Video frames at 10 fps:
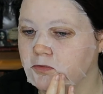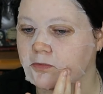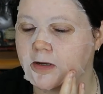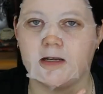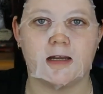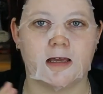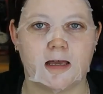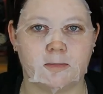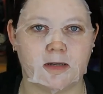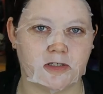of reddening
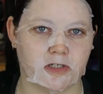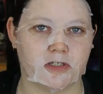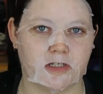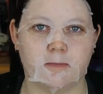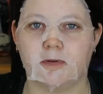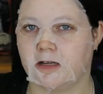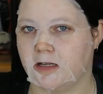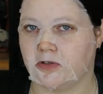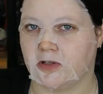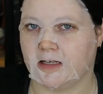happening just yet, but it
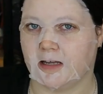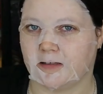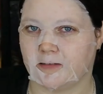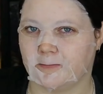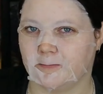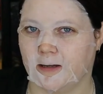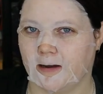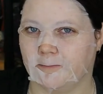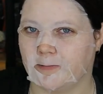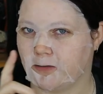is early days.
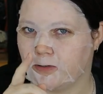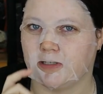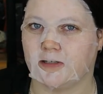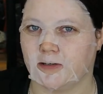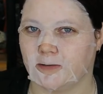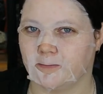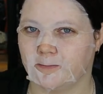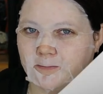Alright, I'll talk to you soon.